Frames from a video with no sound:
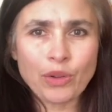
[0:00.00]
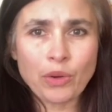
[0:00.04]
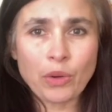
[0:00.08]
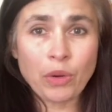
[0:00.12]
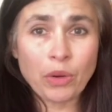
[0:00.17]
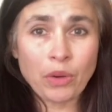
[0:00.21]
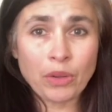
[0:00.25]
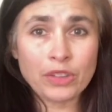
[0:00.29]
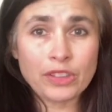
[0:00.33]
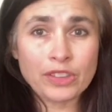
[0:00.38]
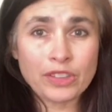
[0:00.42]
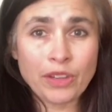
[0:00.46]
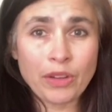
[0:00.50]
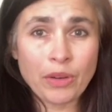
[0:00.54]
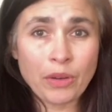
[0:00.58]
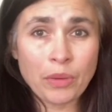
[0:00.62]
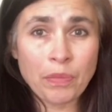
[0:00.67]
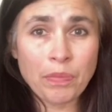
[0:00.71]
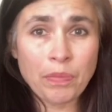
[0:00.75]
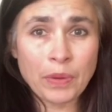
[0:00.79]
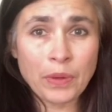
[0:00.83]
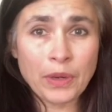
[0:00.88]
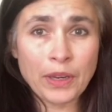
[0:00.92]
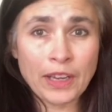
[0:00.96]
also
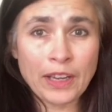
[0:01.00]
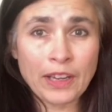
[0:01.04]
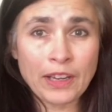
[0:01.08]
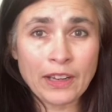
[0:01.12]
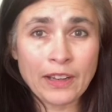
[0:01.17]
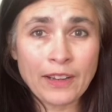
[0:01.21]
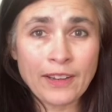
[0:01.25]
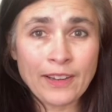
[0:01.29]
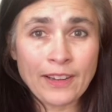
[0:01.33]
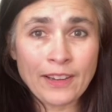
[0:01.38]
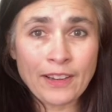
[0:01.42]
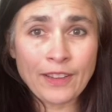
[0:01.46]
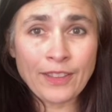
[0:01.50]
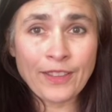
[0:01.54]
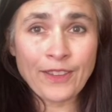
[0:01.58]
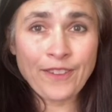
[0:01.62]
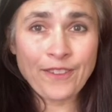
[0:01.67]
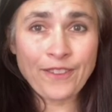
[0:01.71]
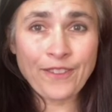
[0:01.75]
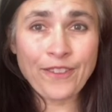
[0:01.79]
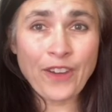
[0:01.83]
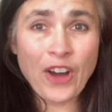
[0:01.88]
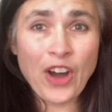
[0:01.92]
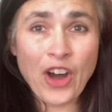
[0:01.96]
put in the
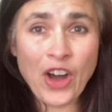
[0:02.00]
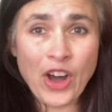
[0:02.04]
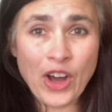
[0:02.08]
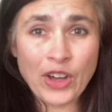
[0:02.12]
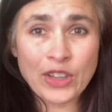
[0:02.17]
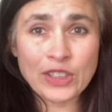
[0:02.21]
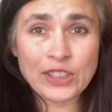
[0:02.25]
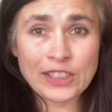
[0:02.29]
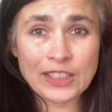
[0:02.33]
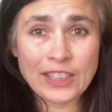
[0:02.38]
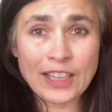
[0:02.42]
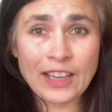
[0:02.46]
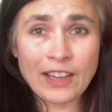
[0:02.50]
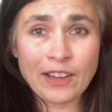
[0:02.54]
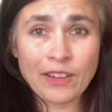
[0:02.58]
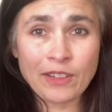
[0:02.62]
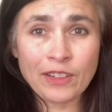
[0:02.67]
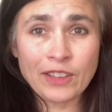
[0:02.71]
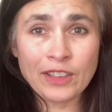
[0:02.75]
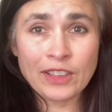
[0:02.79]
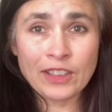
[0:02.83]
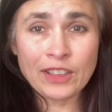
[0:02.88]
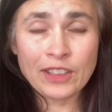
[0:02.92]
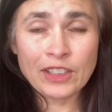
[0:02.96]
fas now.